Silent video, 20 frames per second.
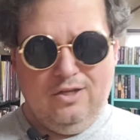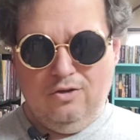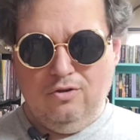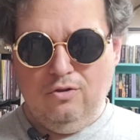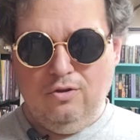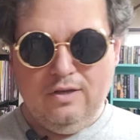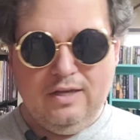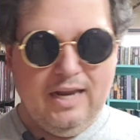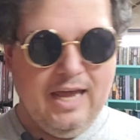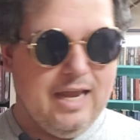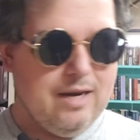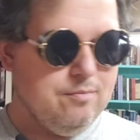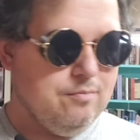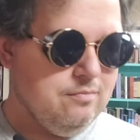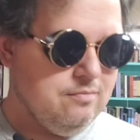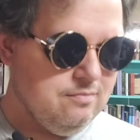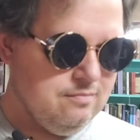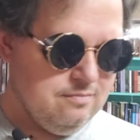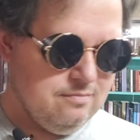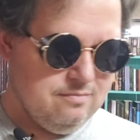looking at
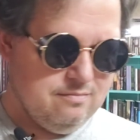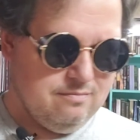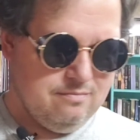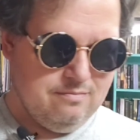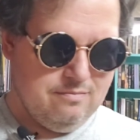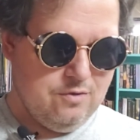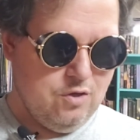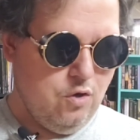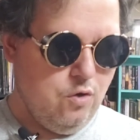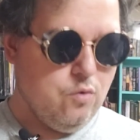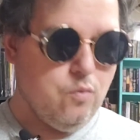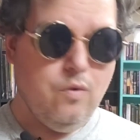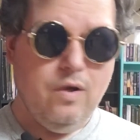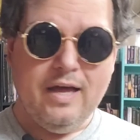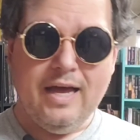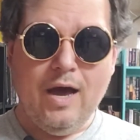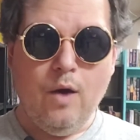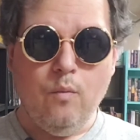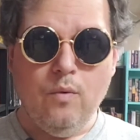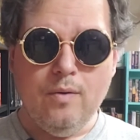them going, well, I
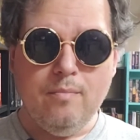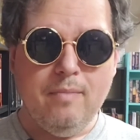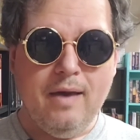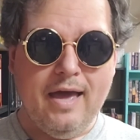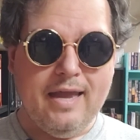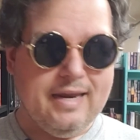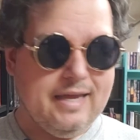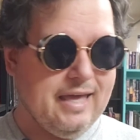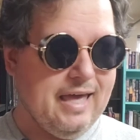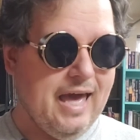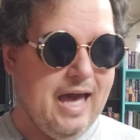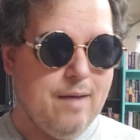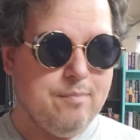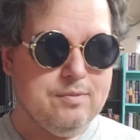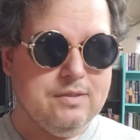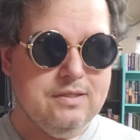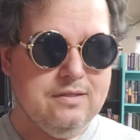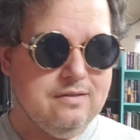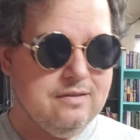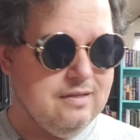got one bandit
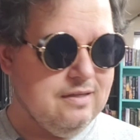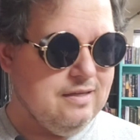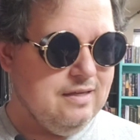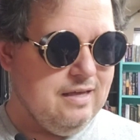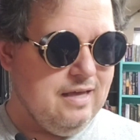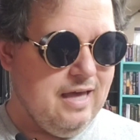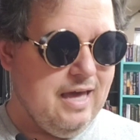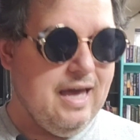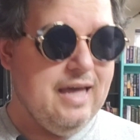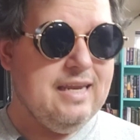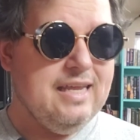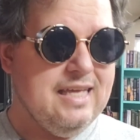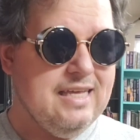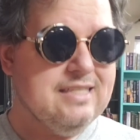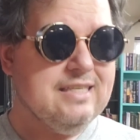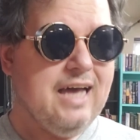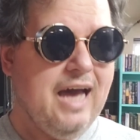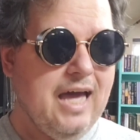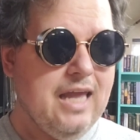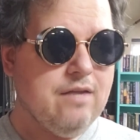captain, and
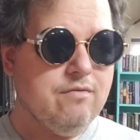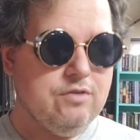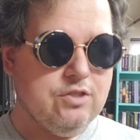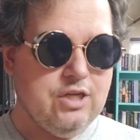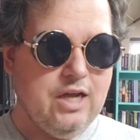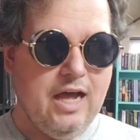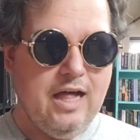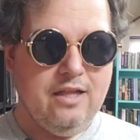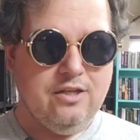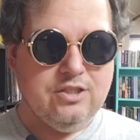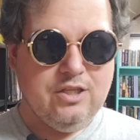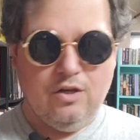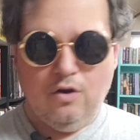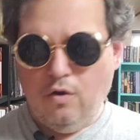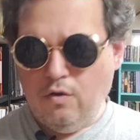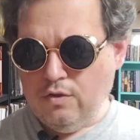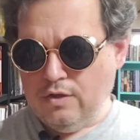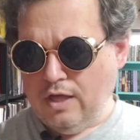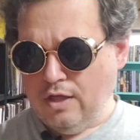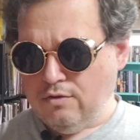he's kind of a challenge, and
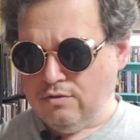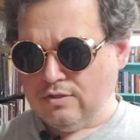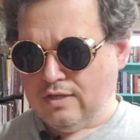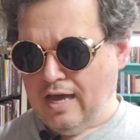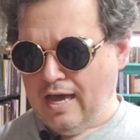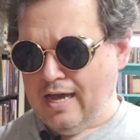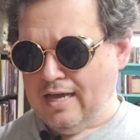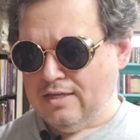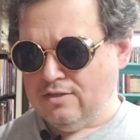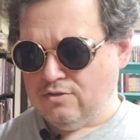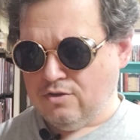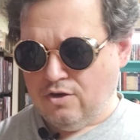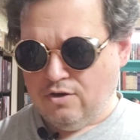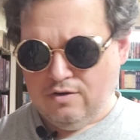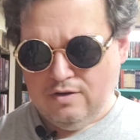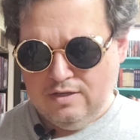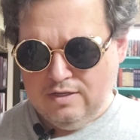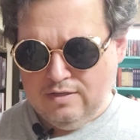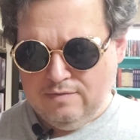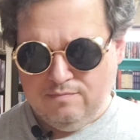all the other guys
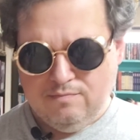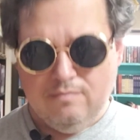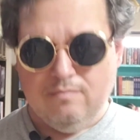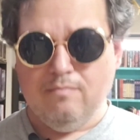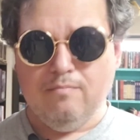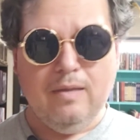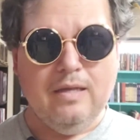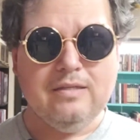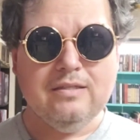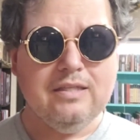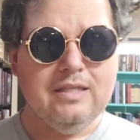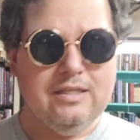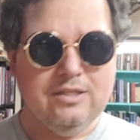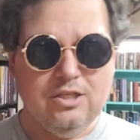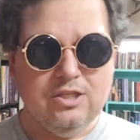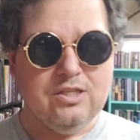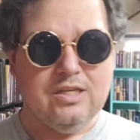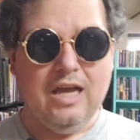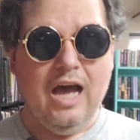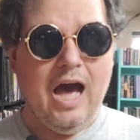are basically
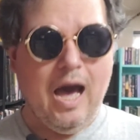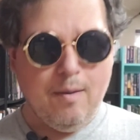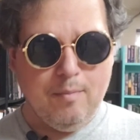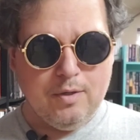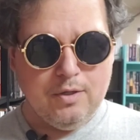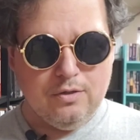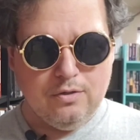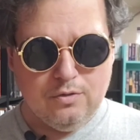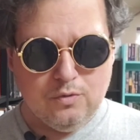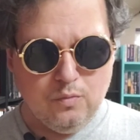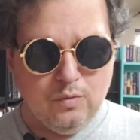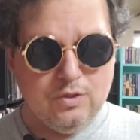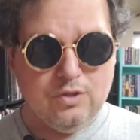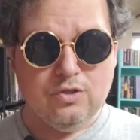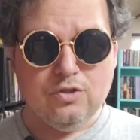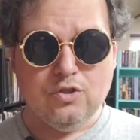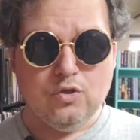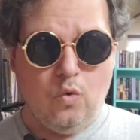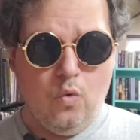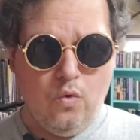just commoners with
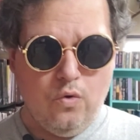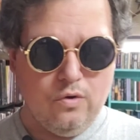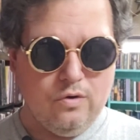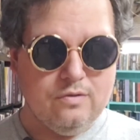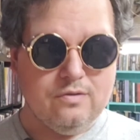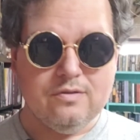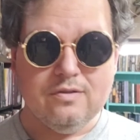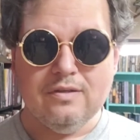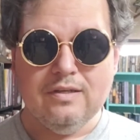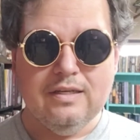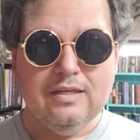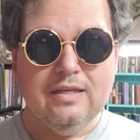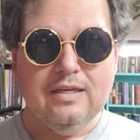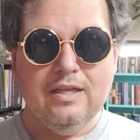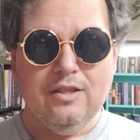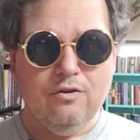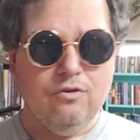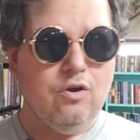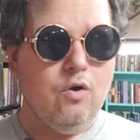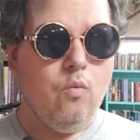swords.
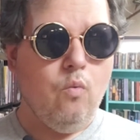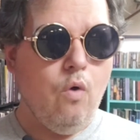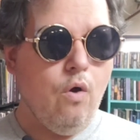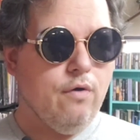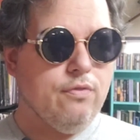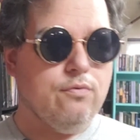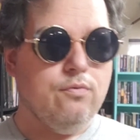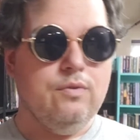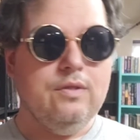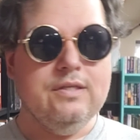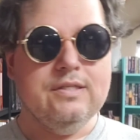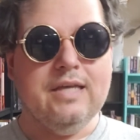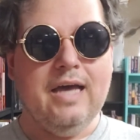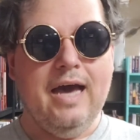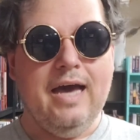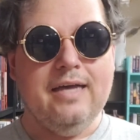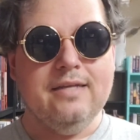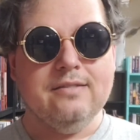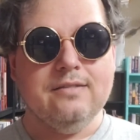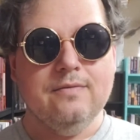They're going to walk through these
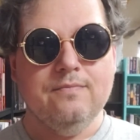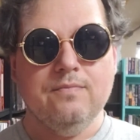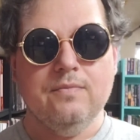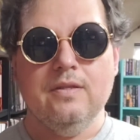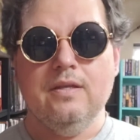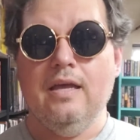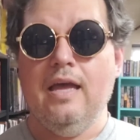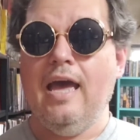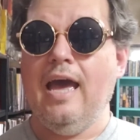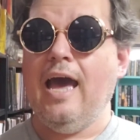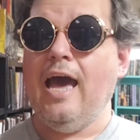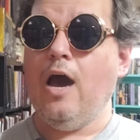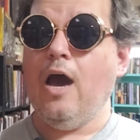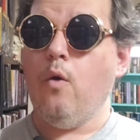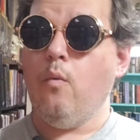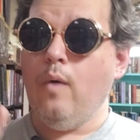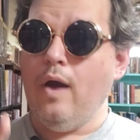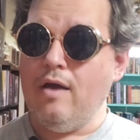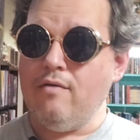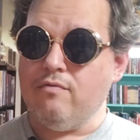guys.
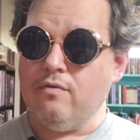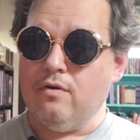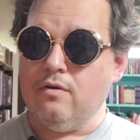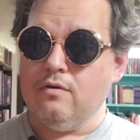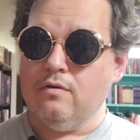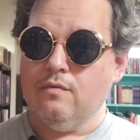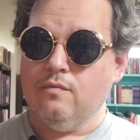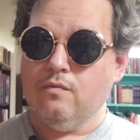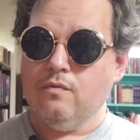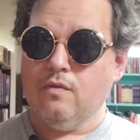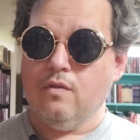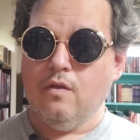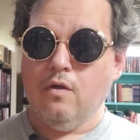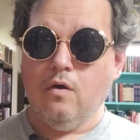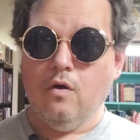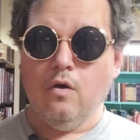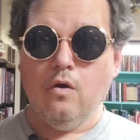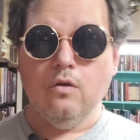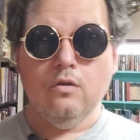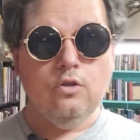However,
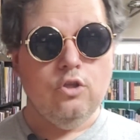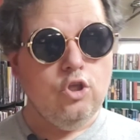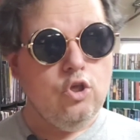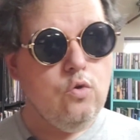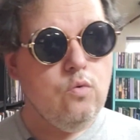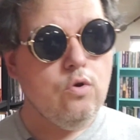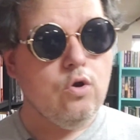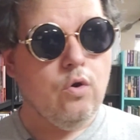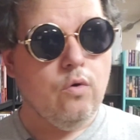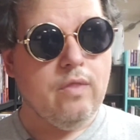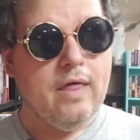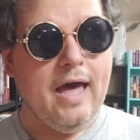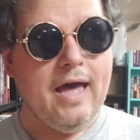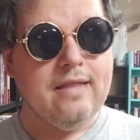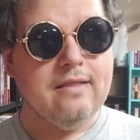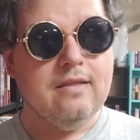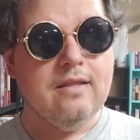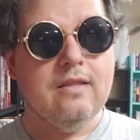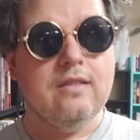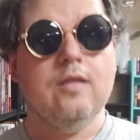you know
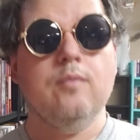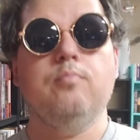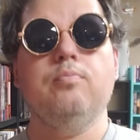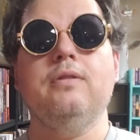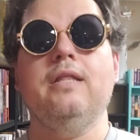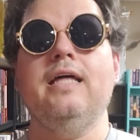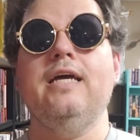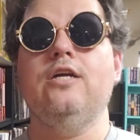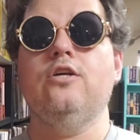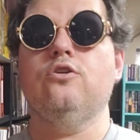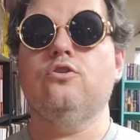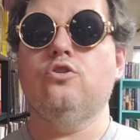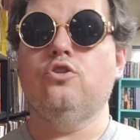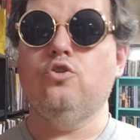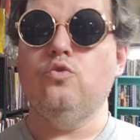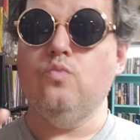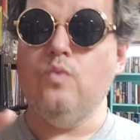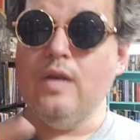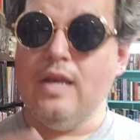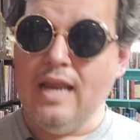that the players
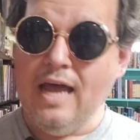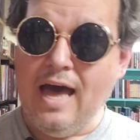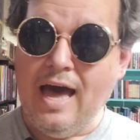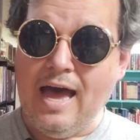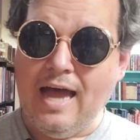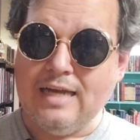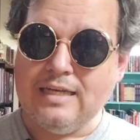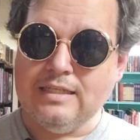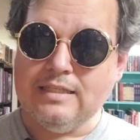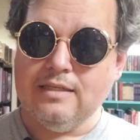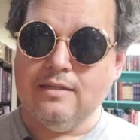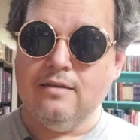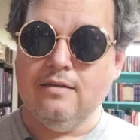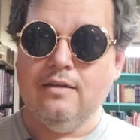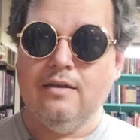do not.